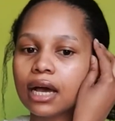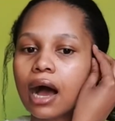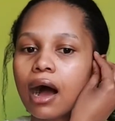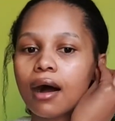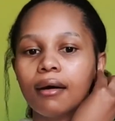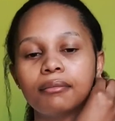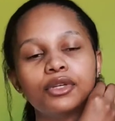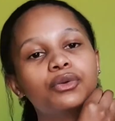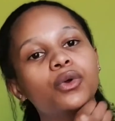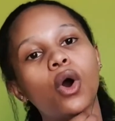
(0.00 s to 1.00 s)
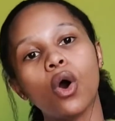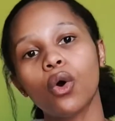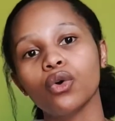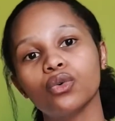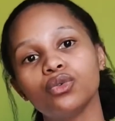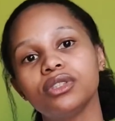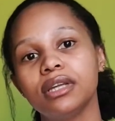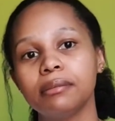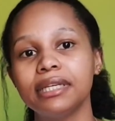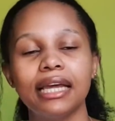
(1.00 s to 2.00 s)
you know,
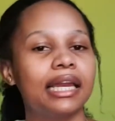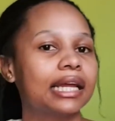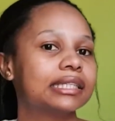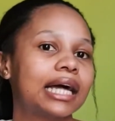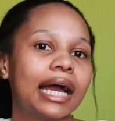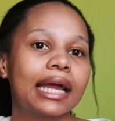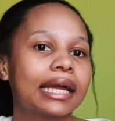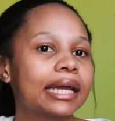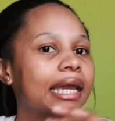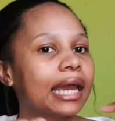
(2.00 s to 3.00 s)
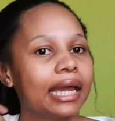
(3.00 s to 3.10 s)
they be getting like